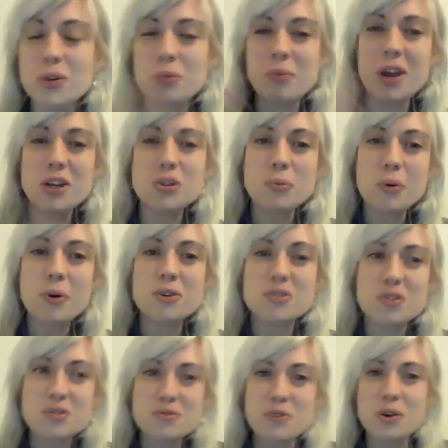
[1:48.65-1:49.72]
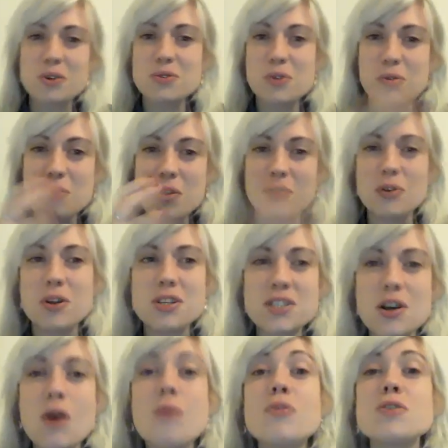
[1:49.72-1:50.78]
Your main job role is not to focus on the revenue
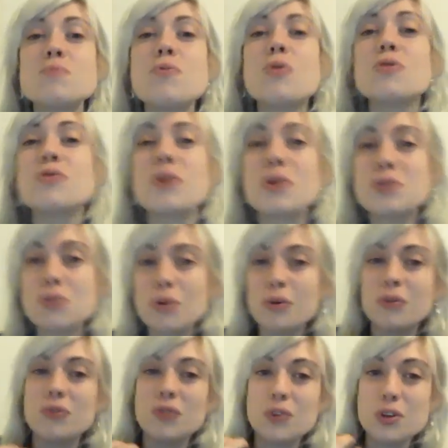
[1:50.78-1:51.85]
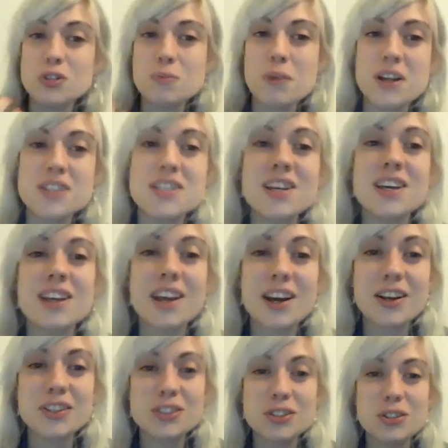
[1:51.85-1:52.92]
itself, it's more to focus on usability
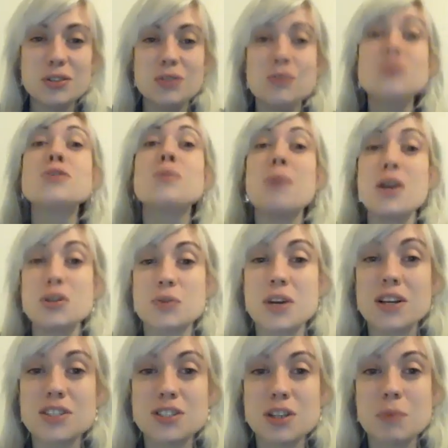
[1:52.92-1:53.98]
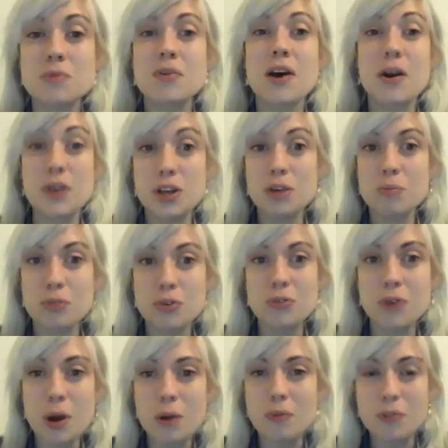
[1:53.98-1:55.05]
and user metrics in terms of how you can
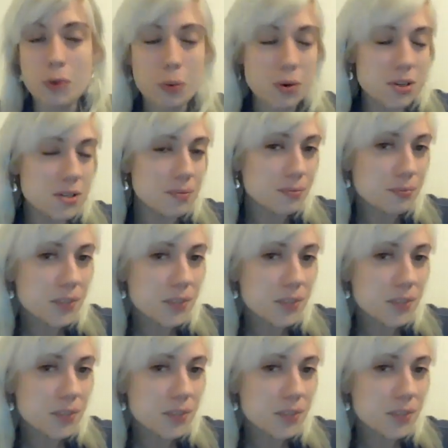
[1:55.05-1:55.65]
improve going forward.